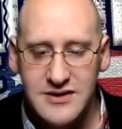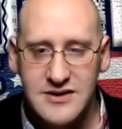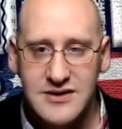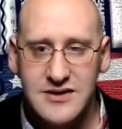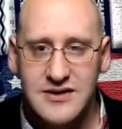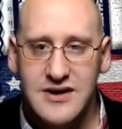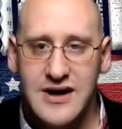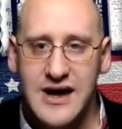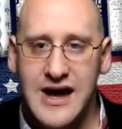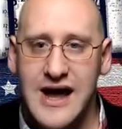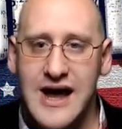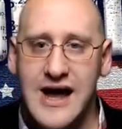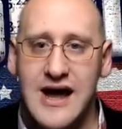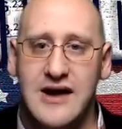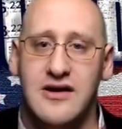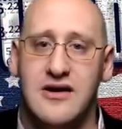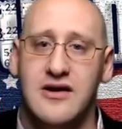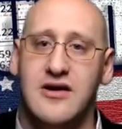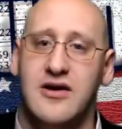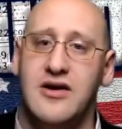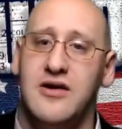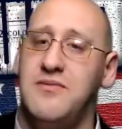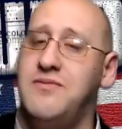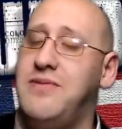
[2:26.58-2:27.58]
And
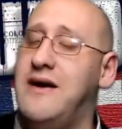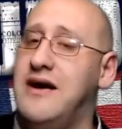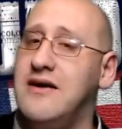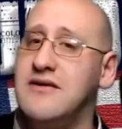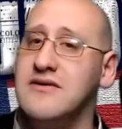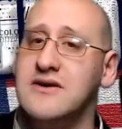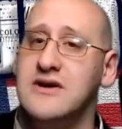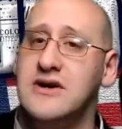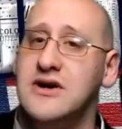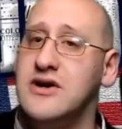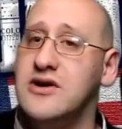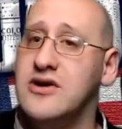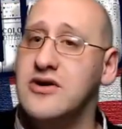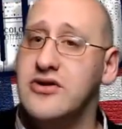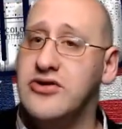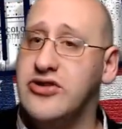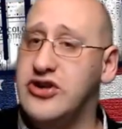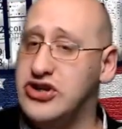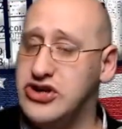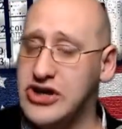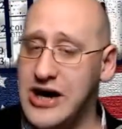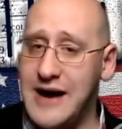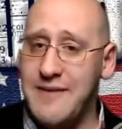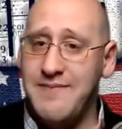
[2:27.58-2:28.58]
about the
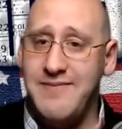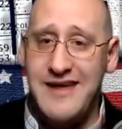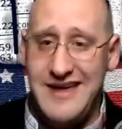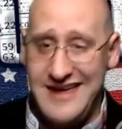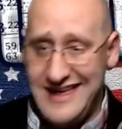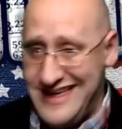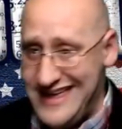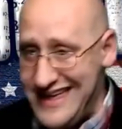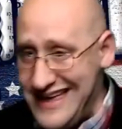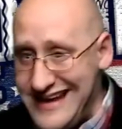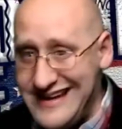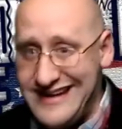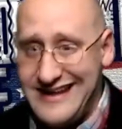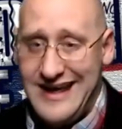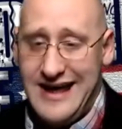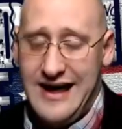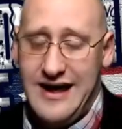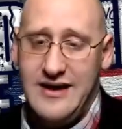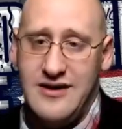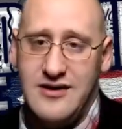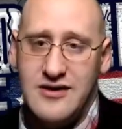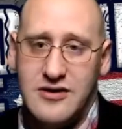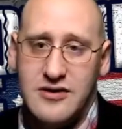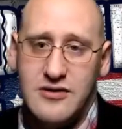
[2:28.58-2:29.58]
job that he did.
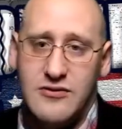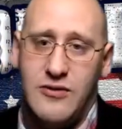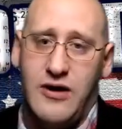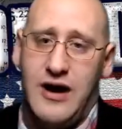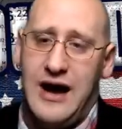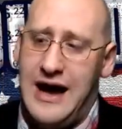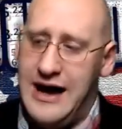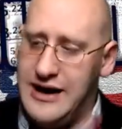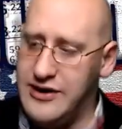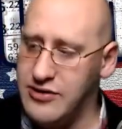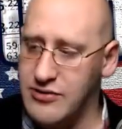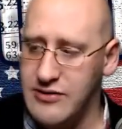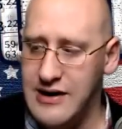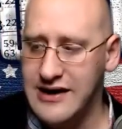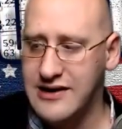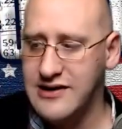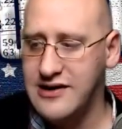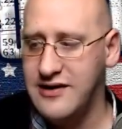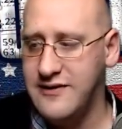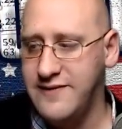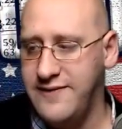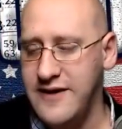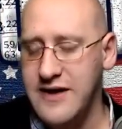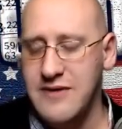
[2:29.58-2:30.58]
Well, I directed
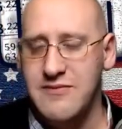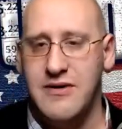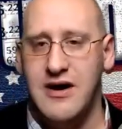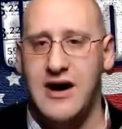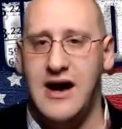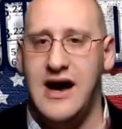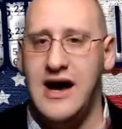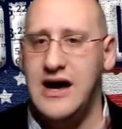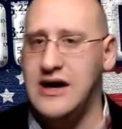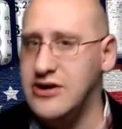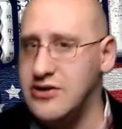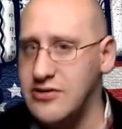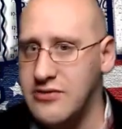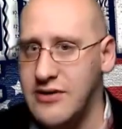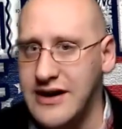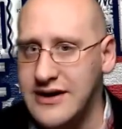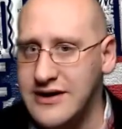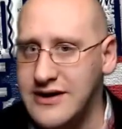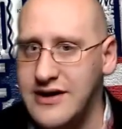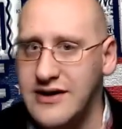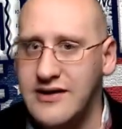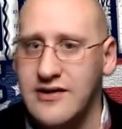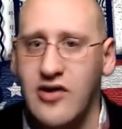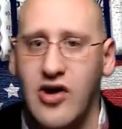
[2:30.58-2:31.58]
FEMA. I
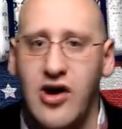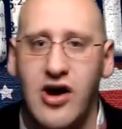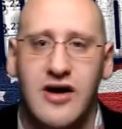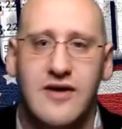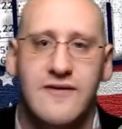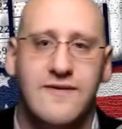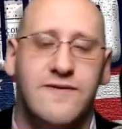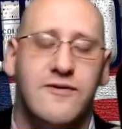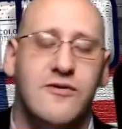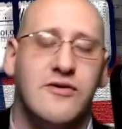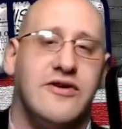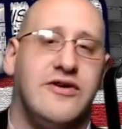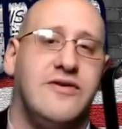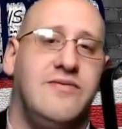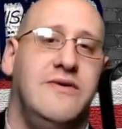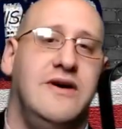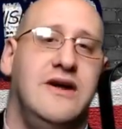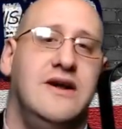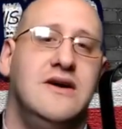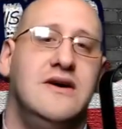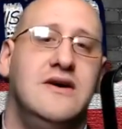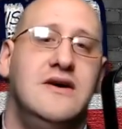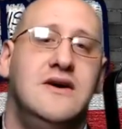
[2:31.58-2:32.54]
directed law enforcement.